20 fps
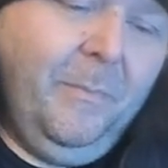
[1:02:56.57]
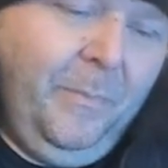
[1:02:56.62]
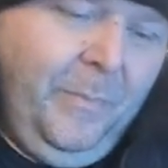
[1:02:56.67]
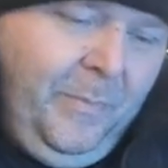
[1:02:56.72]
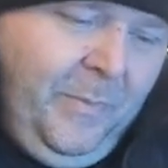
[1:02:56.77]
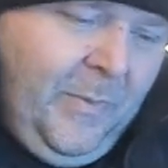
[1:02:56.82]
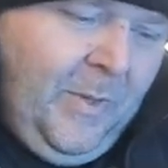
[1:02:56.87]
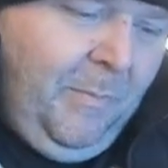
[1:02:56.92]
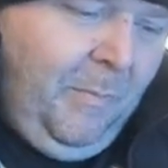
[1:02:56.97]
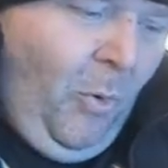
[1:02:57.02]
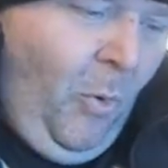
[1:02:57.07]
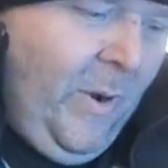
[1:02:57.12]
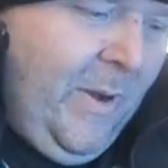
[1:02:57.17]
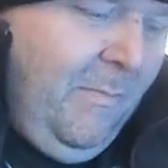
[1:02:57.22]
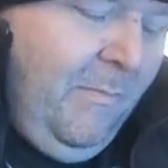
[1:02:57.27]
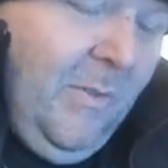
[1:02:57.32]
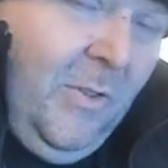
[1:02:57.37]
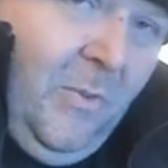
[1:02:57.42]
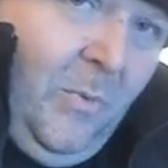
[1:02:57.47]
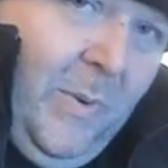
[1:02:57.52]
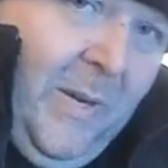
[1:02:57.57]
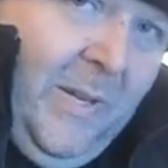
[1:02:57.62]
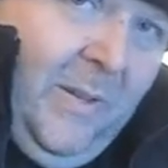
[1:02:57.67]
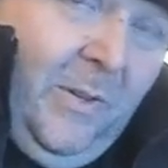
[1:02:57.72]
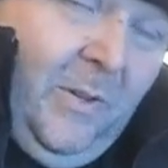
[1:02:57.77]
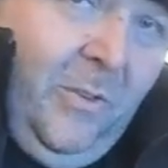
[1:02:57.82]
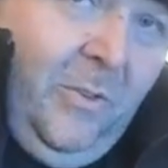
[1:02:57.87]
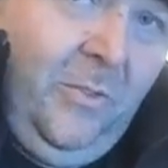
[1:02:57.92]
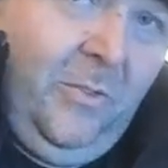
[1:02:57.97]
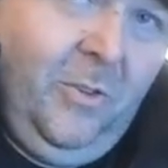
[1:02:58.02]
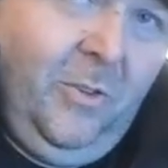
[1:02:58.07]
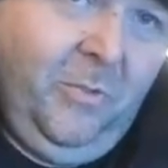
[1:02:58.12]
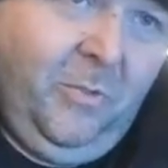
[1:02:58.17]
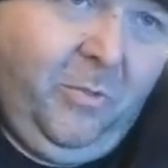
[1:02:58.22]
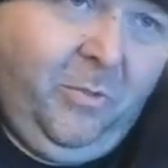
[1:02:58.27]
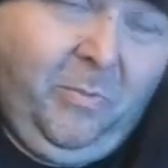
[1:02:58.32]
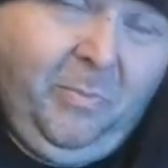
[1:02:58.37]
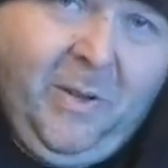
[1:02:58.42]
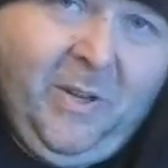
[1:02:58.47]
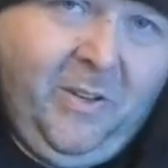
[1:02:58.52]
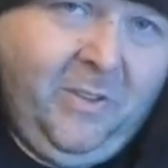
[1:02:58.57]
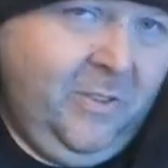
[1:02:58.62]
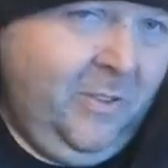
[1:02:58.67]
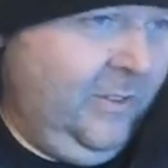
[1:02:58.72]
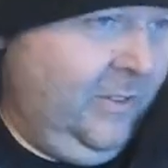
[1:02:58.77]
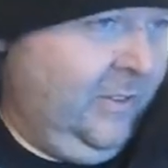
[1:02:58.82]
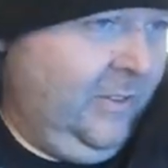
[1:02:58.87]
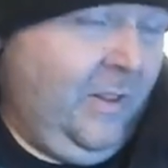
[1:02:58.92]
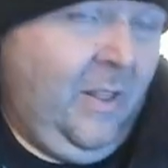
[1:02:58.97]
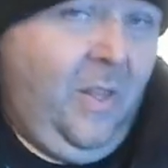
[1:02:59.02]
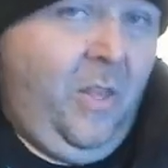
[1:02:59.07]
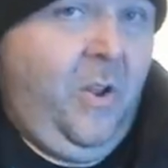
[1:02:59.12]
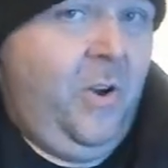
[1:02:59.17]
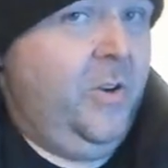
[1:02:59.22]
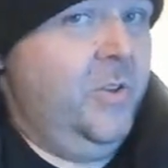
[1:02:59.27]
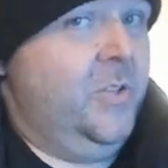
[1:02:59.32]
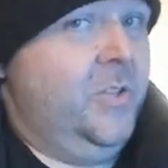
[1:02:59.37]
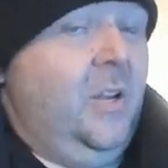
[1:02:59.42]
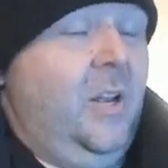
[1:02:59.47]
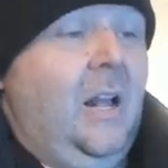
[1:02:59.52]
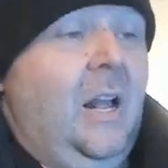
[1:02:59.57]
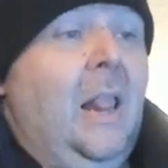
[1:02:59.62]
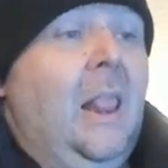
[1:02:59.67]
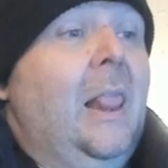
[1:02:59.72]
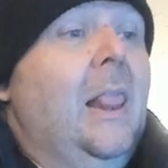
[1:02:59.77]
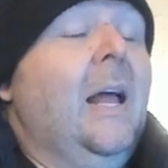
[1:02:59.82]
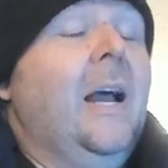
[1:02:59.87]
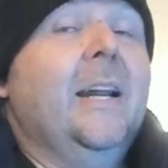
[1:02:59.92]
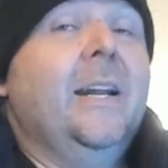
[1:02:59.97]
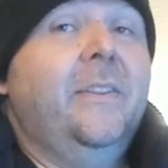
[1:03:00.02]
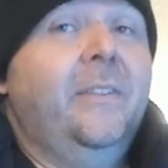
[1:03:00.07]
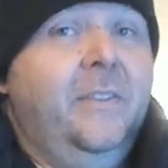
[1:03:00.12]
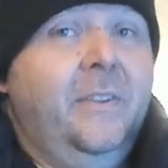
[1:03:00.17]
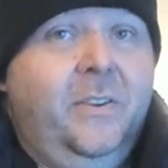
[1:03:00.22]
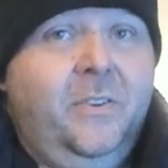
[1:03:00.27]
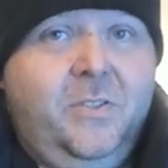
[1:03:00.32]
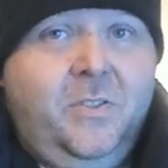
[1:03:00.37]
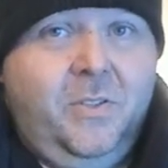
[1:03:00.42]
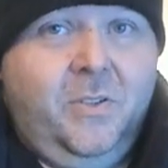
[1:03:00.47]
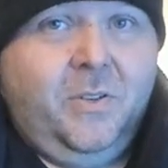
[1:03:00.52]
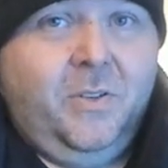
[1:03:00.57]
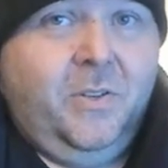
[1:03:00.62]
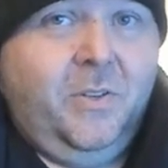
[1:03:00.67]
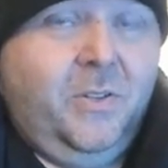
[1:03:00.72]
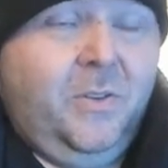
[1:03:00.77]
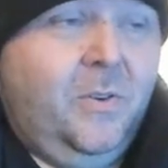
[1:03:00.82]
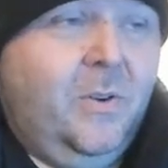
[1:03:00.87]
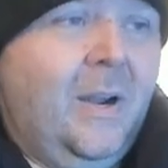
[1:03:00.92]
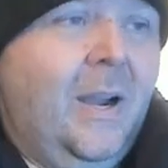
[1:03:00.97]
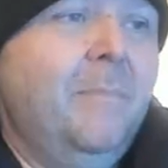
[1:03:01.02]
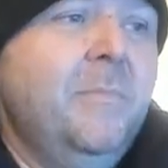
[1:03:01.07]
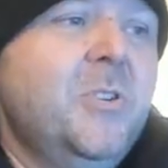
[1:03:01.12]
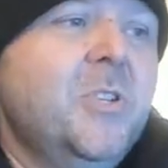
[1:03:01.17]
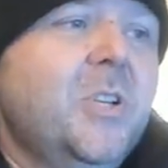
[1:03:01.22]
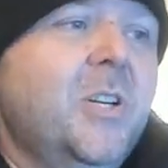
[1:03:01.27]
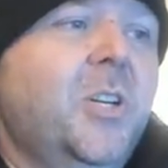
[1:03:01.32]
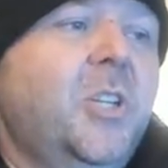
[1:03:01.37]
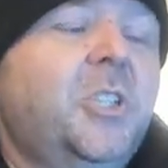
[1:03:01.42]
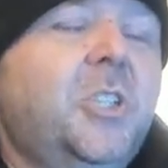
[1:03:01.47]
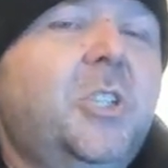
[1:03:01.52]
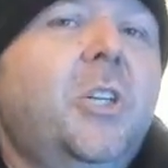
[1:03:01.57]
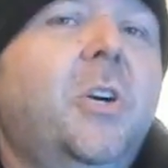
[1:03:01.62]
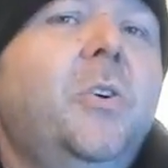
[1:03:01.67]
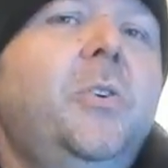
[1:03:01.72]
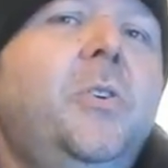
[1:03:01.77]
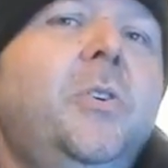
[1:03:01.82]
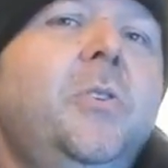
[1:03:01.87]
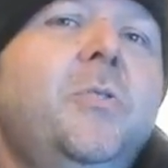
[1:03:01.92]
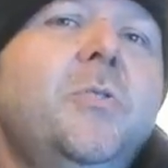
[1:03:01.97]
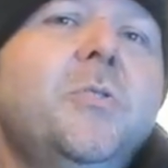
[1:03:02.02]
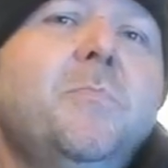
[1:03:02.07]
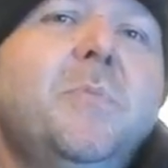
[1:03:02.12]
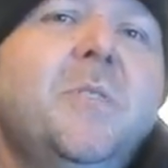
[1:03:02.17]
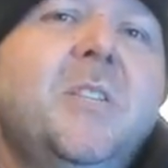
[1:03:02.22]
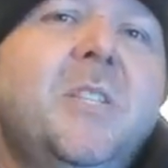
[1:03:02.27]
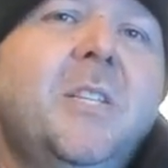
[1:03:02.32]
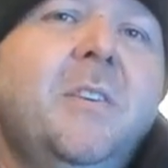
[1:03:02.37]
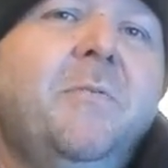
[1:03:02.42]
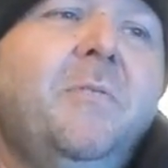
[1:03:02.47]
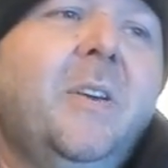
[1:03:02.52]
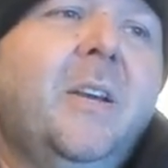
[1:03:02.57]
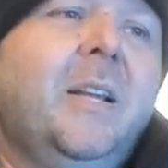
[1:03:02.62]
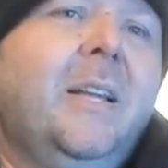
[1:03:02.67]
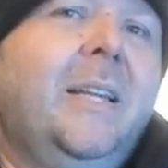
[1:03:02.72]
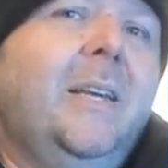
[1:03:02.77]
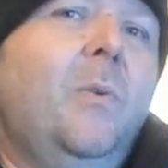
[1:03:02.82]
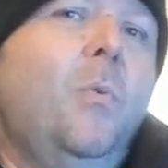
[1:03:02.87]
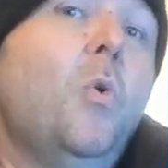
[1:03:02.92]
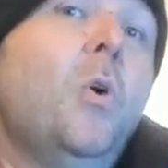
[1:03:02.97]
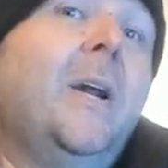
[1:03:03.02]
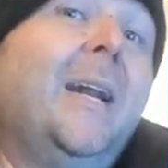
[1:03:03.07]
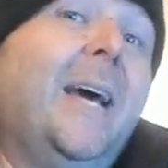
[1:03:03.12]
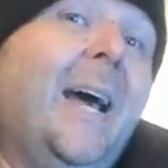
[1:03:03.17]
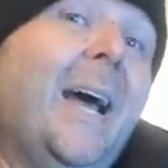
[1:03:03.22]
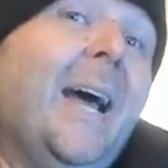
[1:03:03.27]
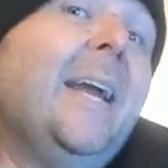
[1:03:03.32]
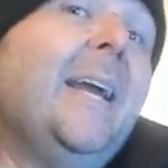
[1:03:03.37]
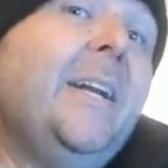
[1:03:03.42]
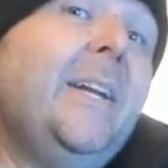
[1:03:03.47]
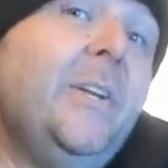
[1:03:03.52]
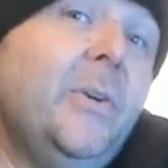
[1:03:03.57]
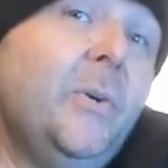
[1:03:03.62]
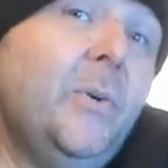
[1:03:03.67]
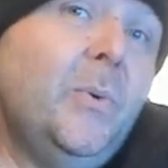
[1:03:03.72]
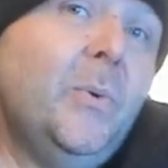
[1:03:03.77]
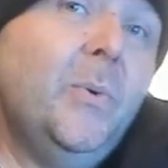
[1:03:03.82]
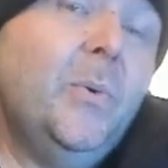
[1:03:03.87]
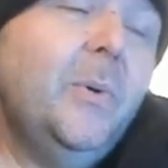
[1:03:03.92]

the point between those two spaces, there's a lot of things you can do. I'm just going to show you specifically what I do.